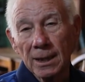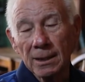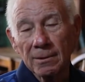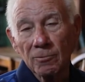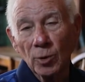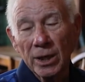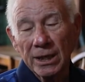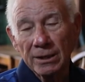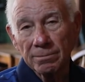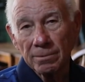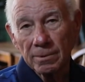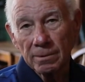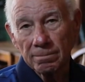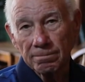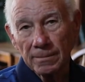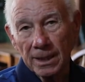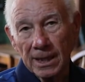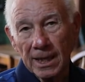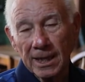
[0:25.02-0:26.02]
we
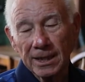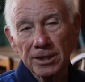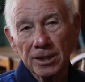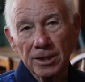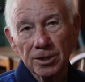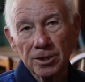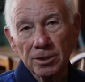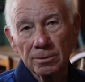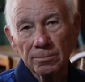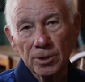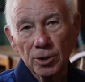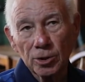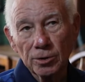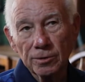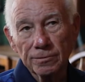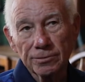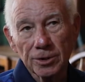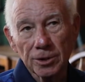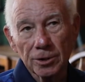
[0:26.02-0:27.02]
elected to
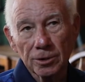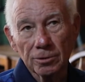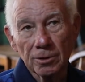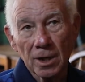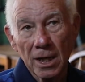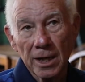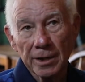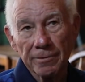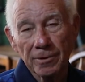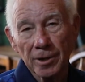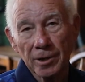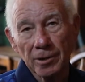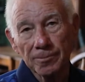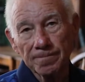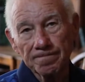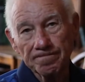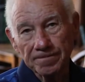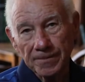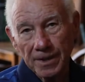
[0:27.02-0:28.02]
move to Conroe.
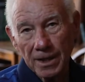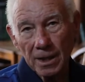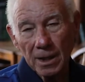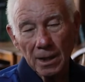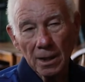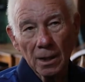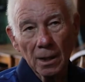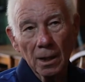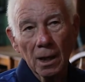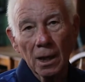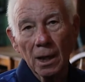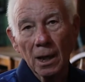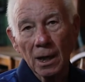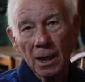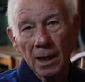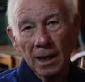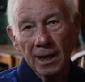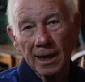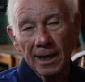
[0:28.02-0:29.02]

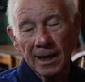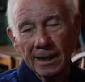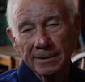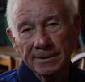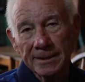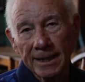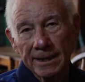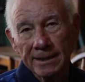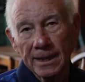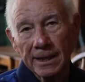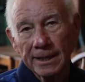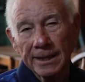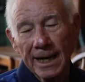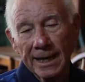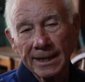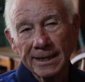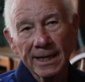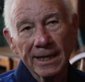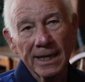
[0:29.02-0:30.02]
In
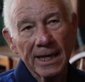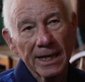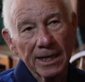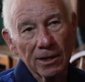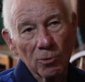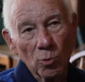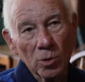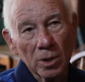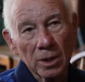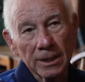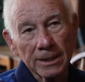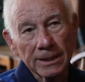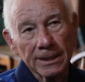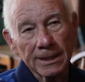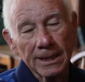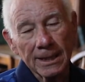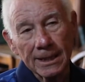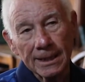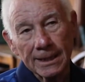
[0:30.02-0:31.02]

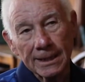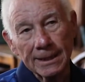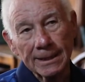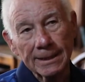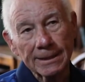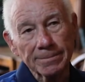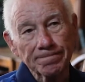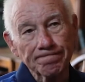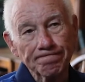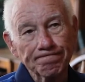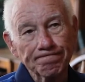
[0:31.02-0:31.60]
1981,